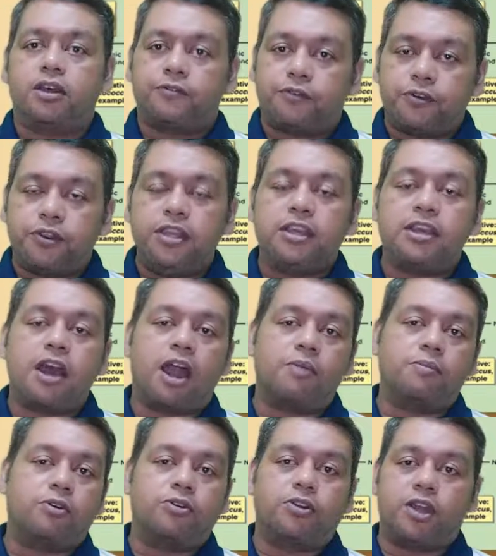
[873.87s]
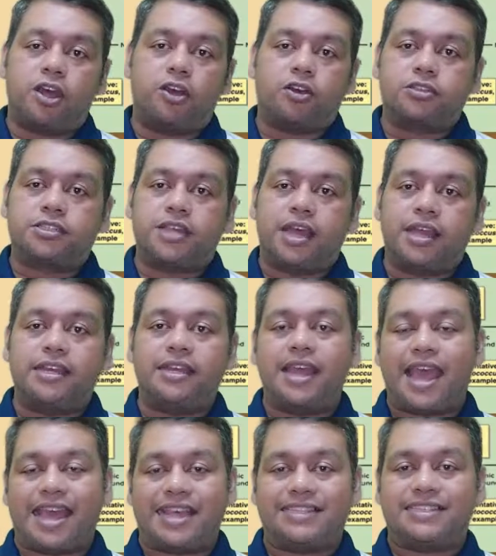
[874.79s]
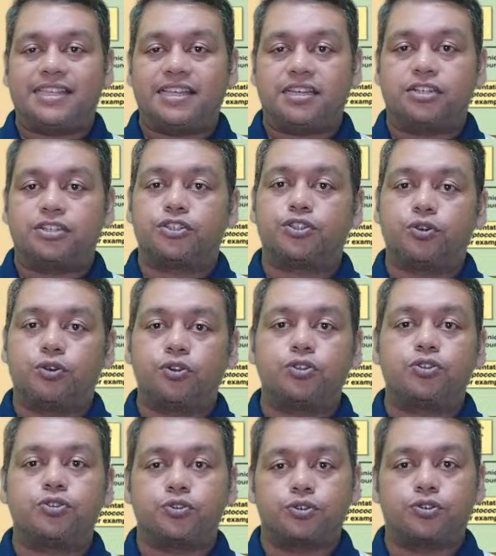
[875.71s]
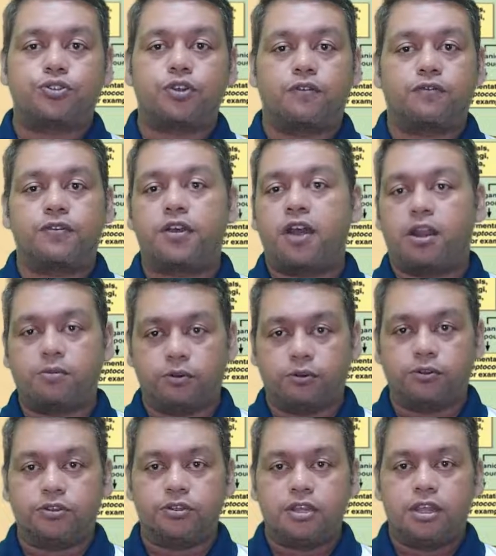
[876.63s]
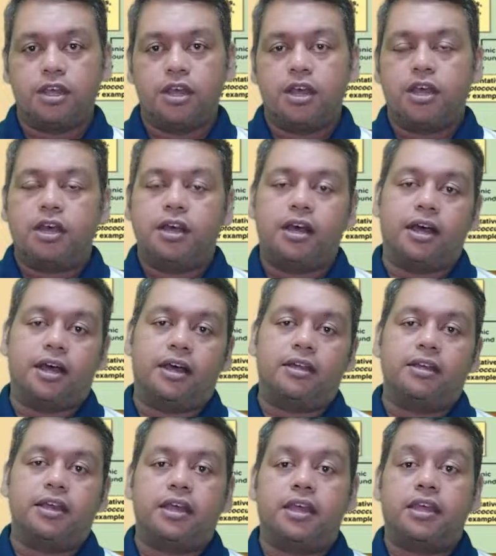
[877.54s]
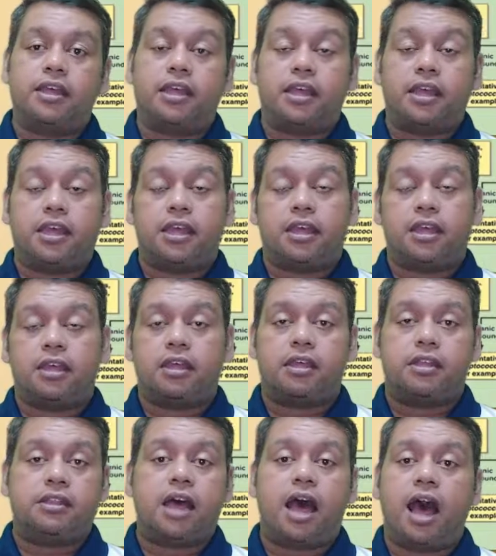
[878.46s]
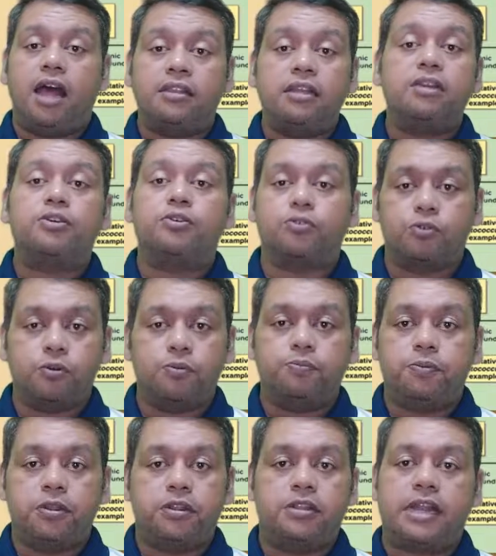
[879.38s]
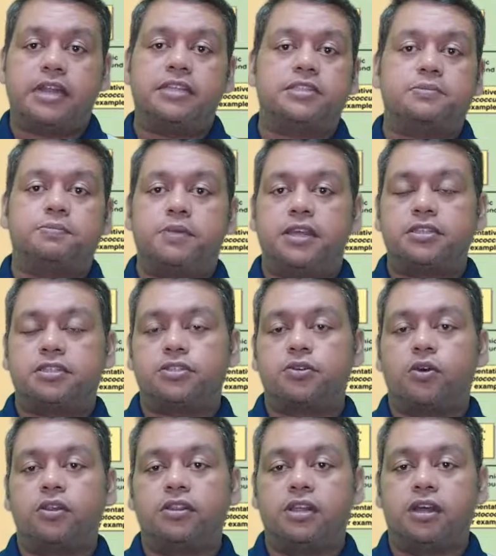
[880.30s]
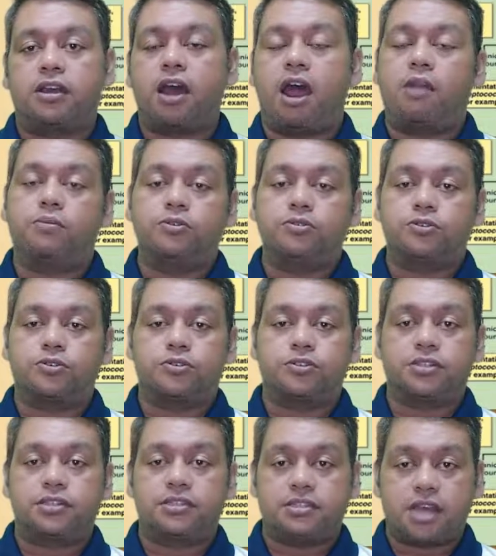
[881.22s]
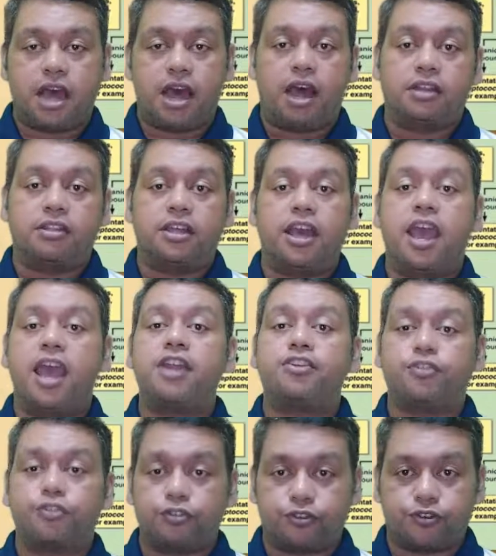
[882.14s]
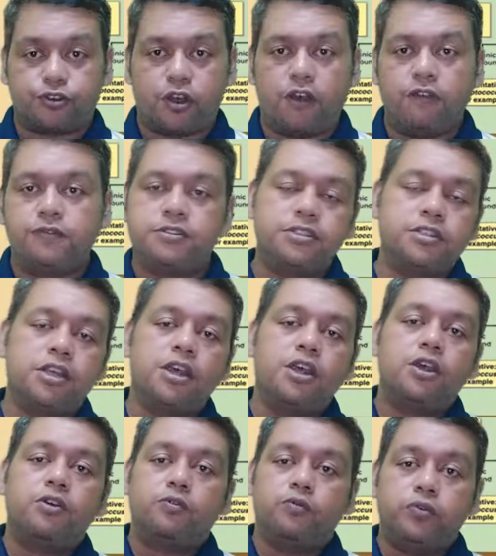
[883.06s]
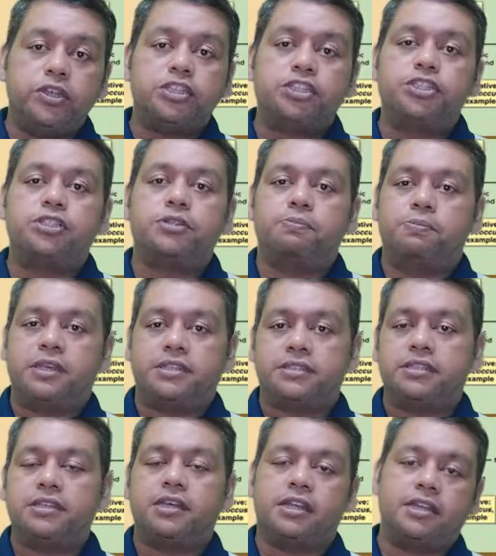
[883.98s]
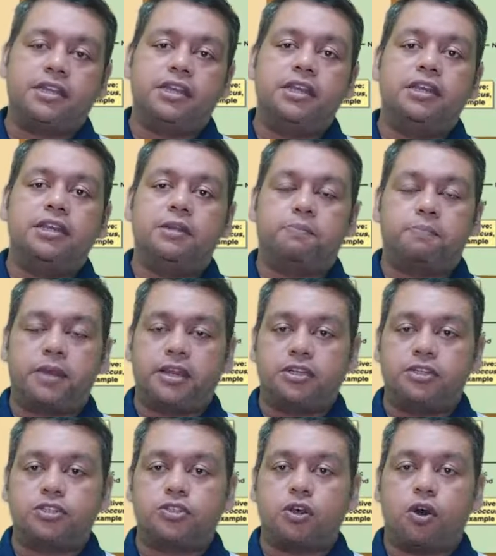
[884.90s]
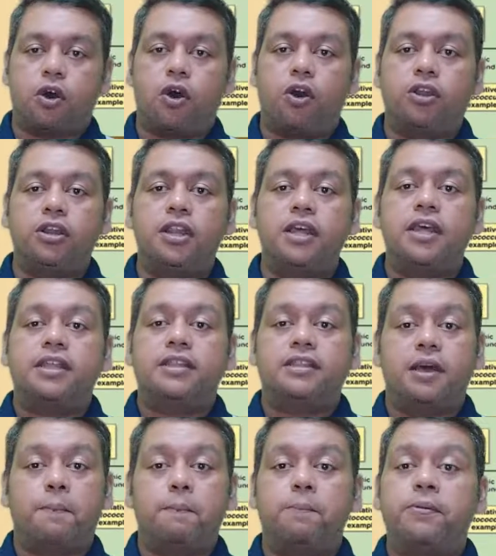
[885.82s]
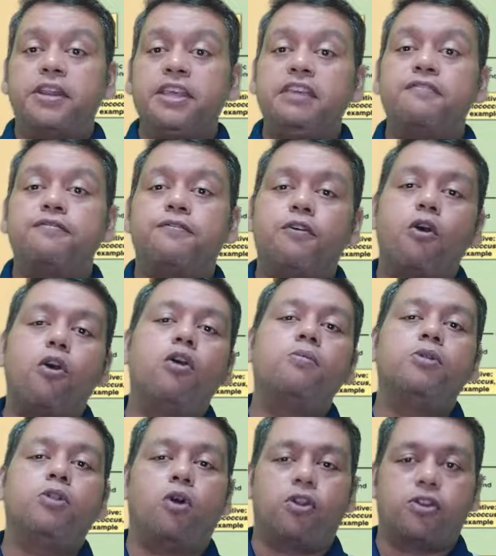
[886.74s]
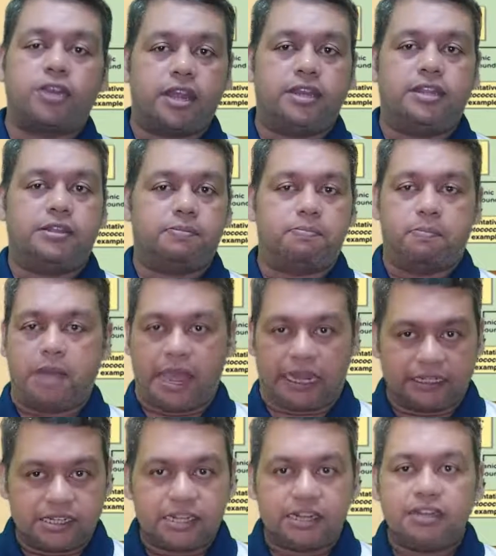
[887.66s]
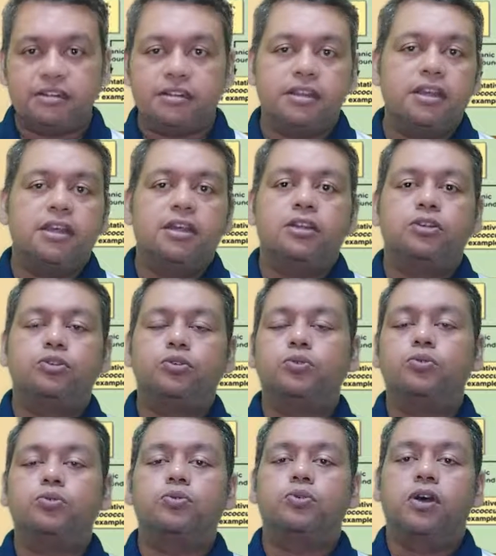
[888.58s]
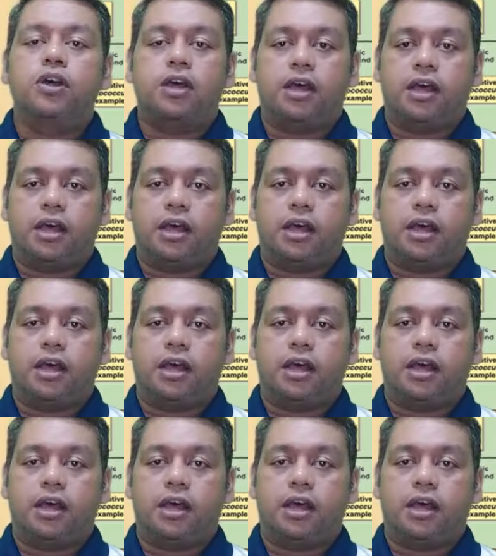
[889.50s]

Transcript: free carbon dioxide as their sole source of carbon. The other group that is based on the carbon sources are the heterotrophs, which basically depends on the preformed organic matter to